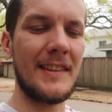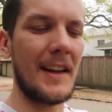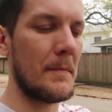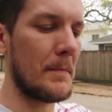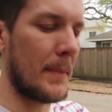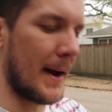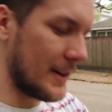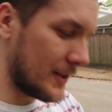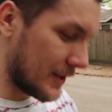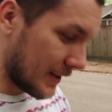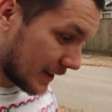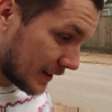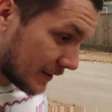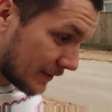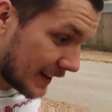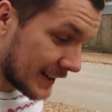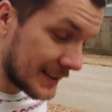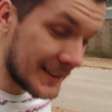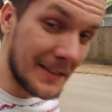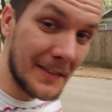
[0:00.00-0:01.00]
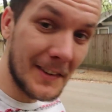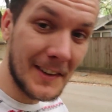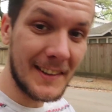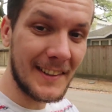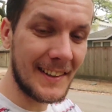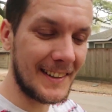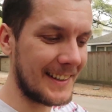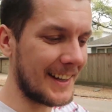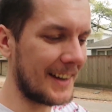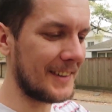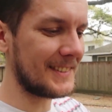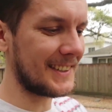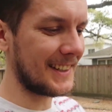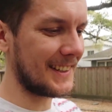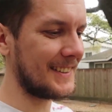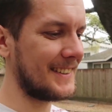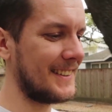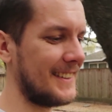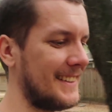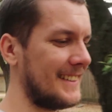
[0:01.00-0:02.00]
St. Patrick's Festival in
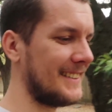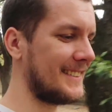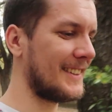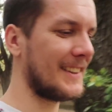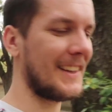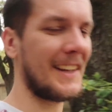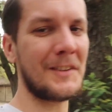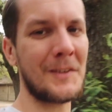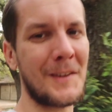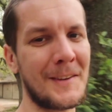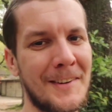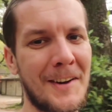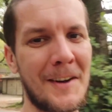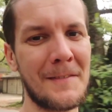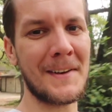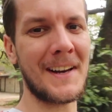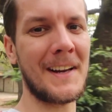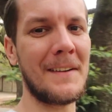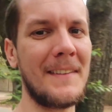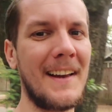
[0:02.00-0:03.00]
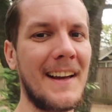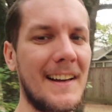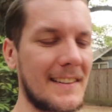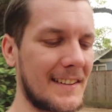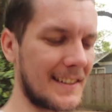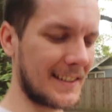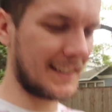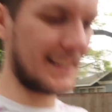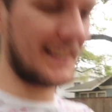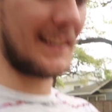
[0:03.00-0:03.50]
downtown. So that's what's coming up next.